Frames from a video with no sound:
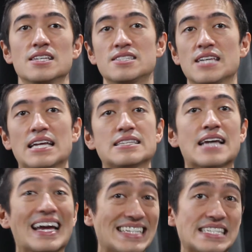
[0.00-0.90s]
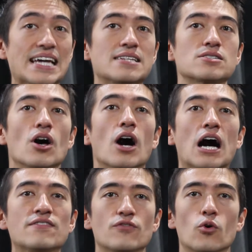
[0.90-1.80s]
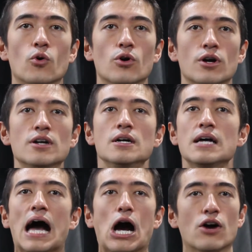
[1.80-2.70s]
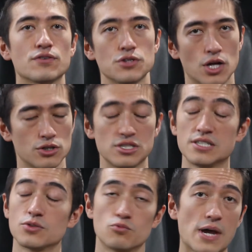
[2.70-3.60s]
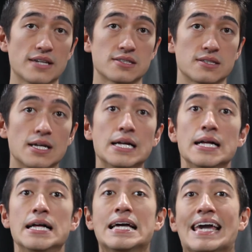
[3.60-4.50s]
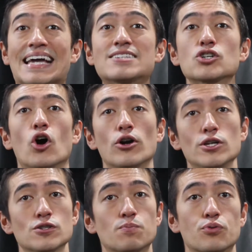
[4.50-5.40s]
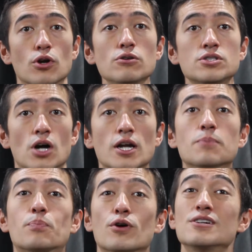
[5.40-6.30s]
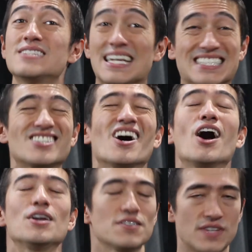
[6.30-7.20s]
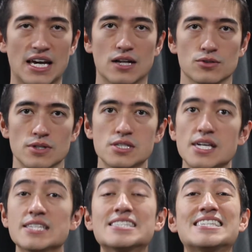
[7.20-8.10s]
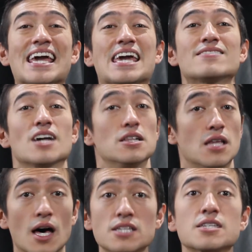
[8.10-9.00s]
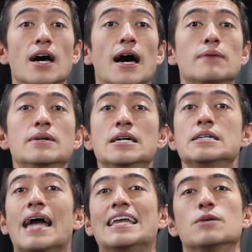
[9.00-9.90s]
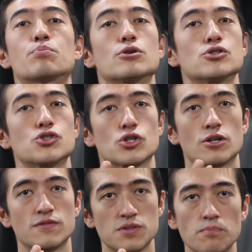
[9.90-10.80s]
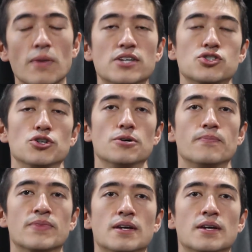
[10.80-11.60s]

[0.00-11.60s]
let's say 90 seconds off, or however long you need to rest. HIIT cardio's pros are it burns a ton of calories, it saves a lot of time, and it preserves muscle.